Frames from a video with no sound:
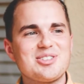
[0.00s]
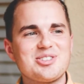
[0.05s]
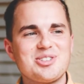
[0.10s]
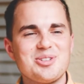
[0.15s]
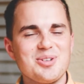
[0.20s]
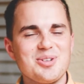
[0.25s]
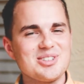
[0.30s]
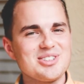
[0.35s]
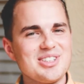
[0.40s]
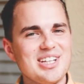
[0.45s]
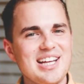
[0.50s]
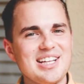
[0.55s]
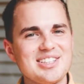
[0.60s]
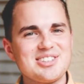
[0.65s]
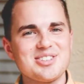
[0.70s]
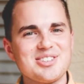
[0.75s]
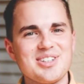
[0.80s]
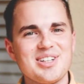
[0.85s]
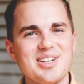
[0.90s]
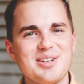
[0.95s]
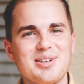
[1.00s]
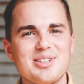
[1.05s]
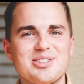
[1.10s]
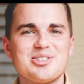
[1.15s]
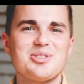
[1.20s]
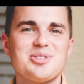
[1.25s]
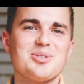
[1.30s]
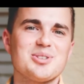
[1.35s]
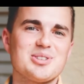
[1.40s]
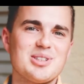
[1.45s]
She wasn't answering because
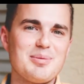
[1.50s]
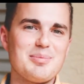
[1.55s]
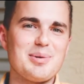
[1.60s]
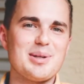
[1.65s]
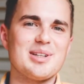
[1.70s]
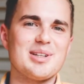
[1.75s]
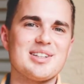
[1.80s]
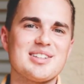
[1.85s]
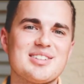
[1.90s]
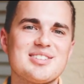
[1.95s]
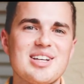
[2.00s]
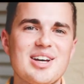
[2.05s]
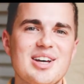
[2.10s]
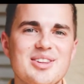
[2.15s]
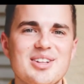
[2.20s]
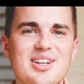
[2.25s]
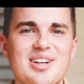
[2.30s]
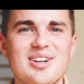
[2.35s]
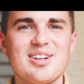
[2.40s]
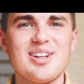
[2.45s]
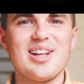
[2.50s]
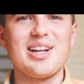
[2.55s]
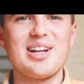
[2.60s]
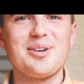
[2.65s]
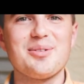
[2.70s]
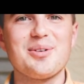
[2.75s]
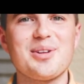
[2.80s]
she was up in South Carolina